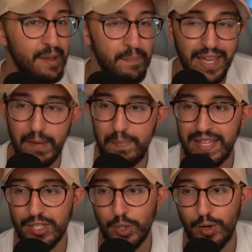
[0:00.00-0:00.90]
Mega
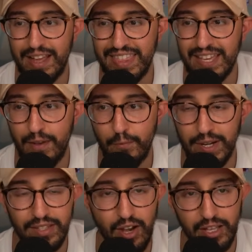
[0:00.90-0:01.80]
Pinsir, I think I've
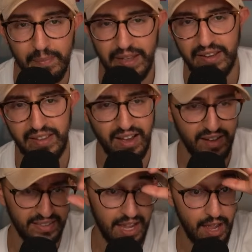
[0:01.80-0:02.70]
already talked about it
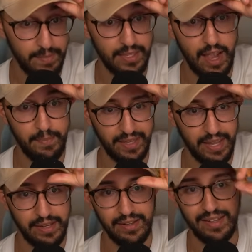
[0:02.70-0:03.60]
time and time
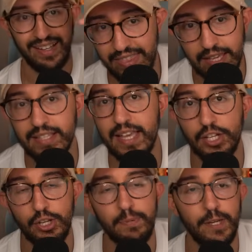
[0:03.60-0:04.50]
again. I think it's
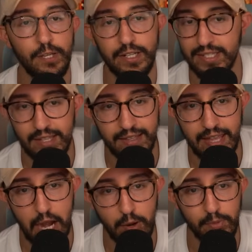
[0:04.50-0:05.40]
actually pretty good. It's not
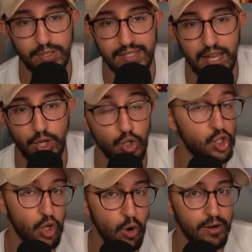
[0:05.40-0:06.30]
terrible. It's not your
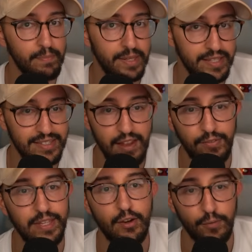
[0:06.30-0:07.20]
start, but it's
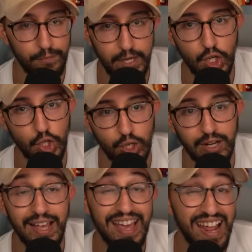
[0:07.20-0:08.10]
definitely your
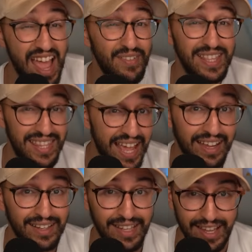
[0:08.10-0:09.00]
finisher. And I have a
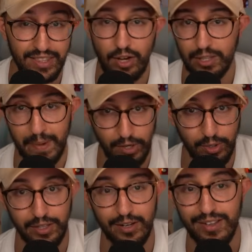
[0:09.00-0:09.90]
deck, like I talked about
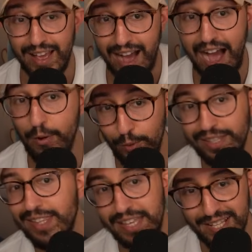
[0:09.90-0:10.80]
earlier. I
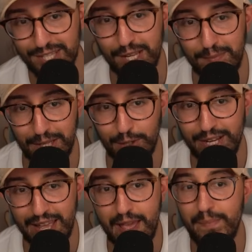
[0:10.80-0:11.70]
really think it's going to be
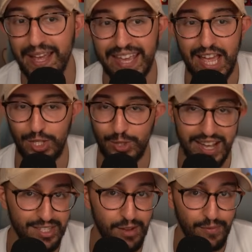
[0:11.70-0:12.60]
good. It might catch you
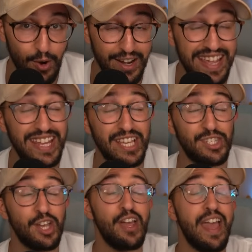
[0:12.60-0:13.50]
guys off guard. It
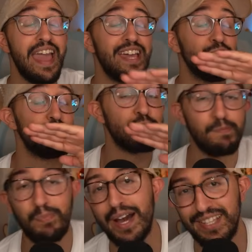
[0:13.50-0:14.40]
is a
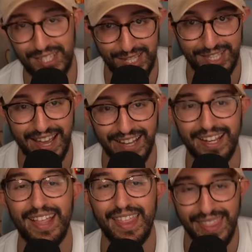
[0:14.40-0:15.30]
spicy
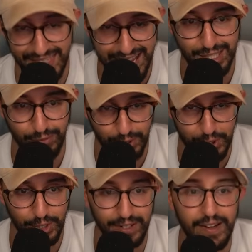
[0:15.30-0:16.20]
deck, that's for
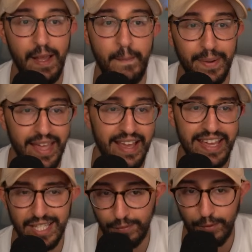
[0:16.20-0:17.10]
sure. But yeah, it
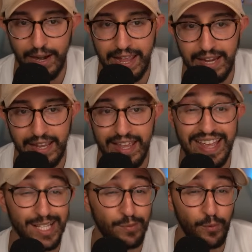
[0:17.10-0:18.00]
hits for 80. It
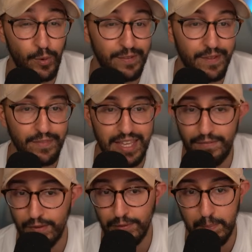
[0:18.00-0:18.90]
hits for 150
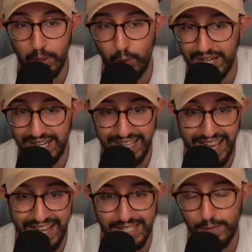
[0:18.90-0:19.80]
if you flip a coin and hit
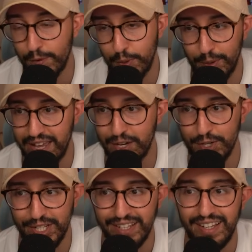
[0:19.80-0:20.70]
heads for 3
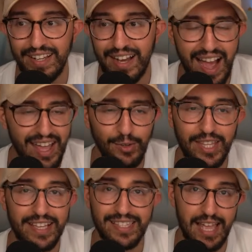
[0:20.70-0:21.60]
energy. I don't
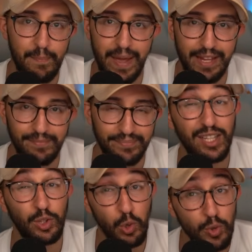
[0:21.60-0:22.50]
think it's that bad. What I
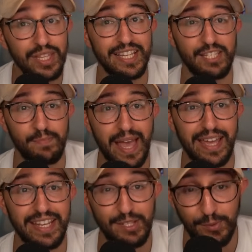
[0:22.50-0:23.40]
do think is
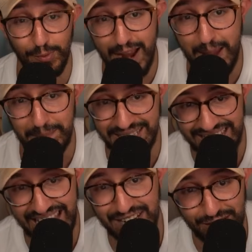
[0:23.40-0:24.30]
bad is
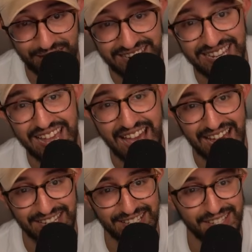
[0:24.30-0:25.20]
Rapidash
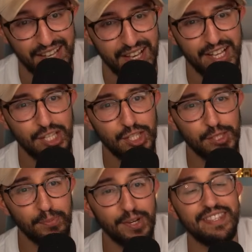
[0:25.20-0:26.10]
EX.
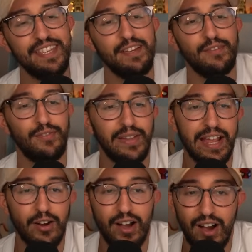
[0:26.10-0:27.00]
Sprinting
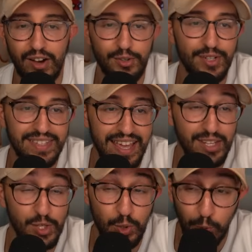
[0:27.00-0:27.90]
Flare 110
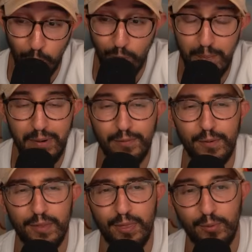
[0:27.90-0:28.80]
is cool, but
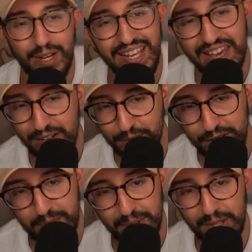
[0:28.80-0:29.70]
for 3
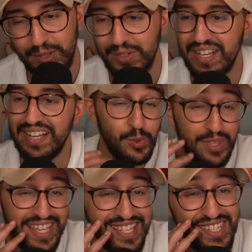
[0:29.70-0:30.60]
energy, bro?
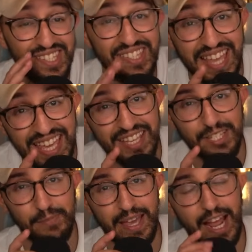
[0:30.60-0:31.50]
Dude, this
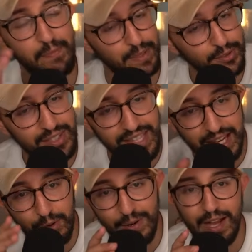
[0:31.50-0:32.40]
stinks, man. I built a
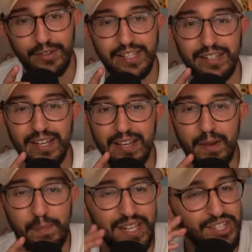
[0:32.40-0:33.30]
deck around it,
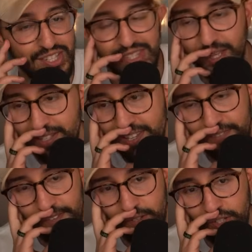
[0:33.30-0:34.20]
but it just doesn't
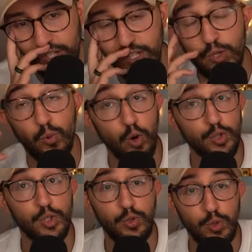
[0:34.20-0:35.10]
feel good. You
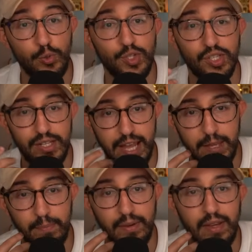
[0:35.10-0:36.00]
also do
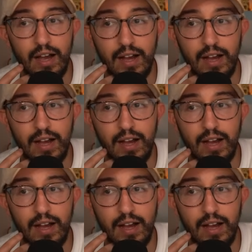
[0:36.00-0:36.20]
snipe